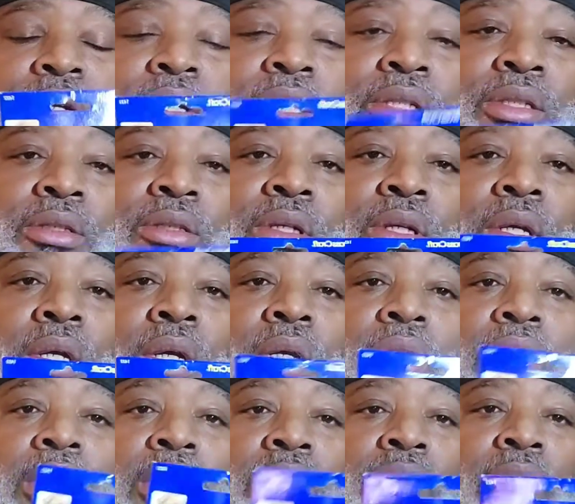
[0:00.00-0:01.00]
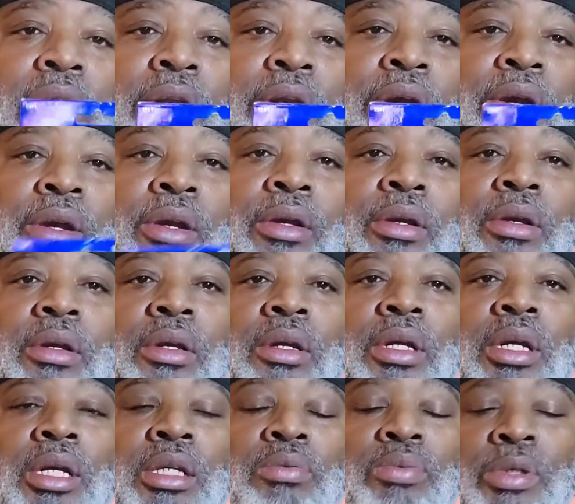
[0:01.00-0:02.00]
This right here
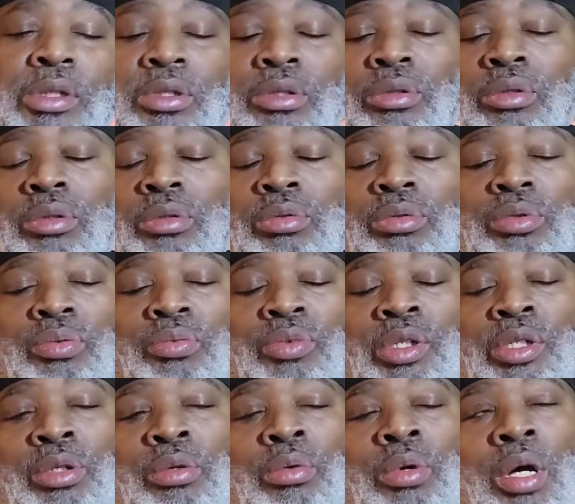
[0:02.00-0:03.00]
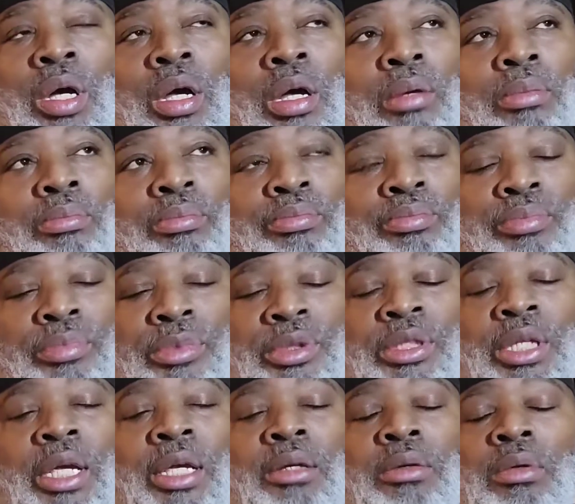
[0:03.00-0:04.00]
is what you use when you
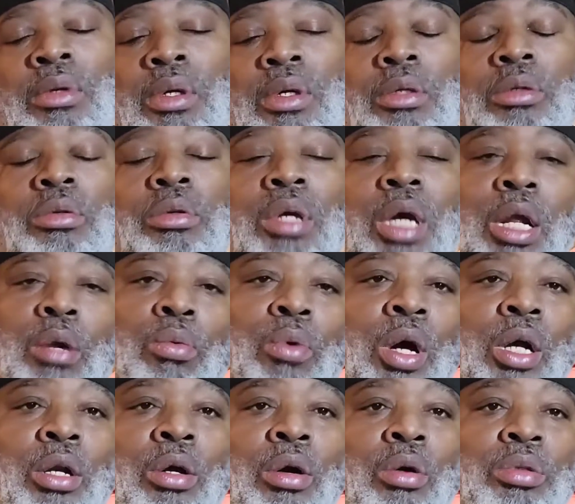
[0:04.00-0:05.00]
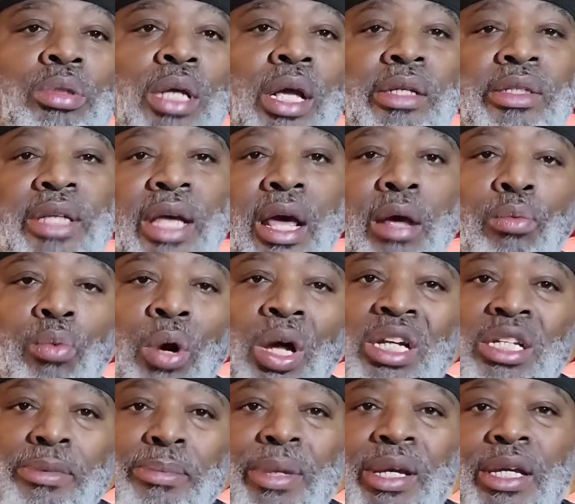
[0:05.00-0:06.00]
say you got a water hose outside,
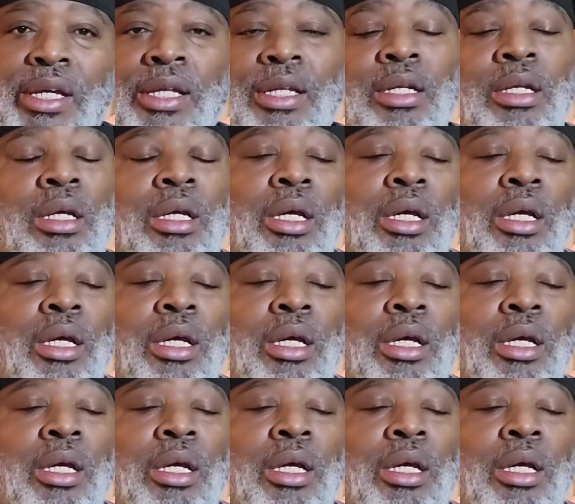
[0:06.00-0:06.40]
water spigot,